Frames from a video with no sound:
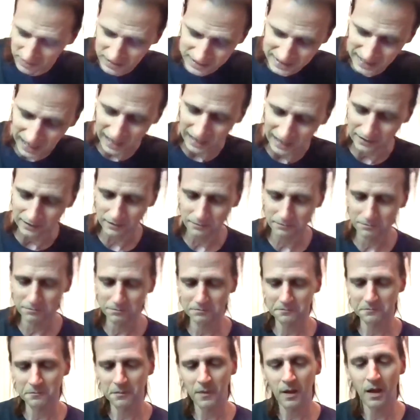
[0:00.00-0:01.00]
said.
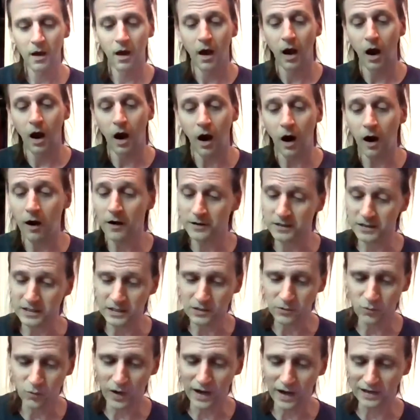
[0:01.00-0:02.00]

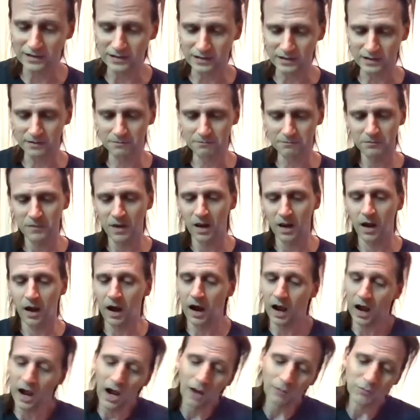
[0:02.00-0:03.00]
Artie waited.
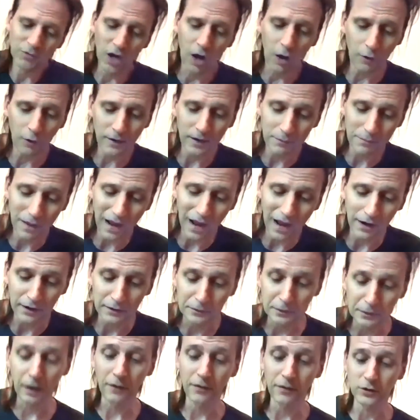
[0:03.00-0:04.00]
"I'm talking about
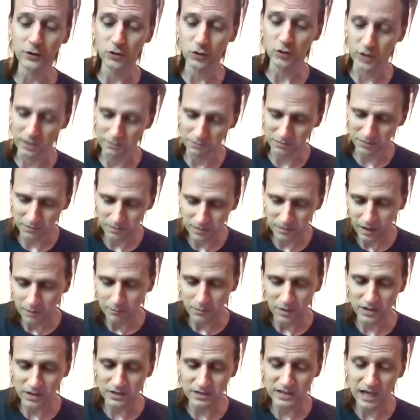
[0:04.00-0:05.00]
another trip,
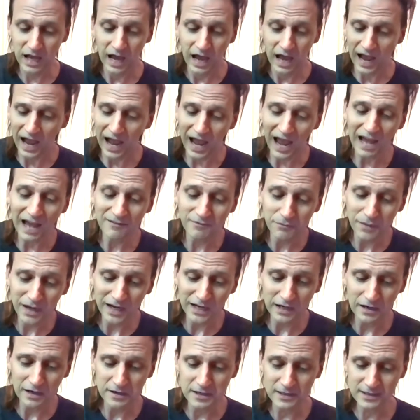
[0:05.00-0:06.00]
because I've
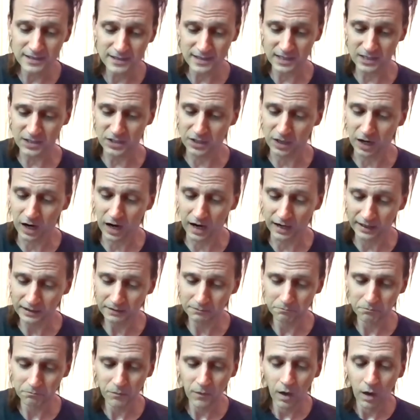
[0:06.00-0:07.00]
made a decision, Artie,
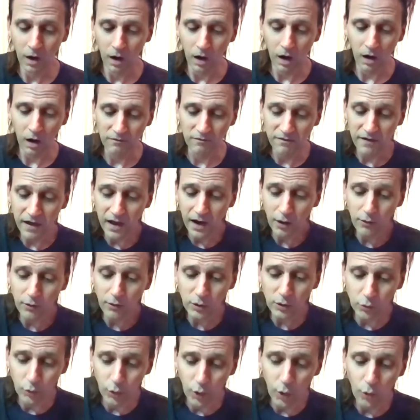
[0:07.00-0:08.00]
a very
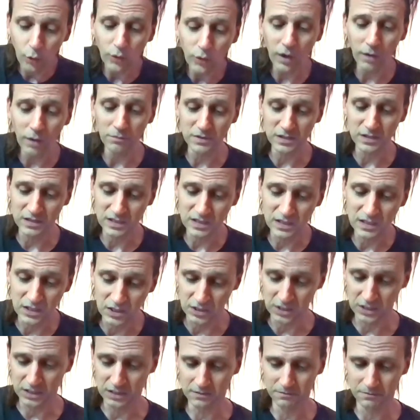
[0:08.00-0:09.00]
grown-up
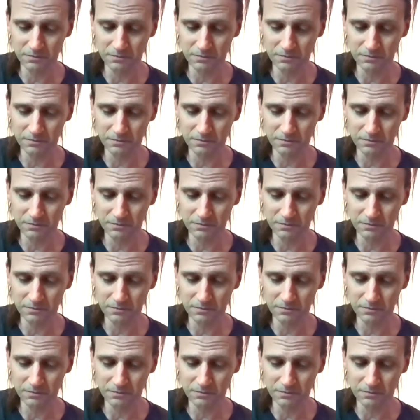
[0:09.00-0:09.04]
decision.